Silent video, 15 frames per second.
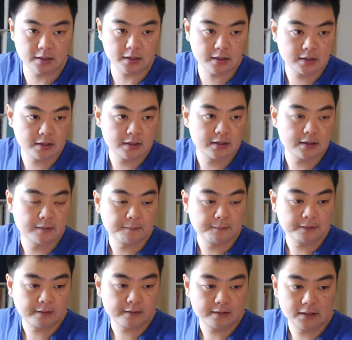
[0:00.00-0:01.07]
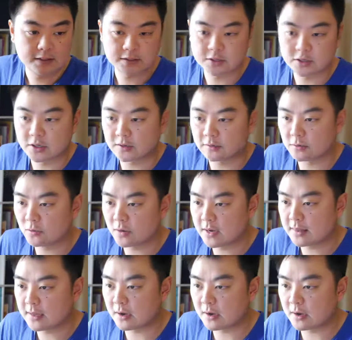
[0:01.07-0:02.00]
Okay, so the way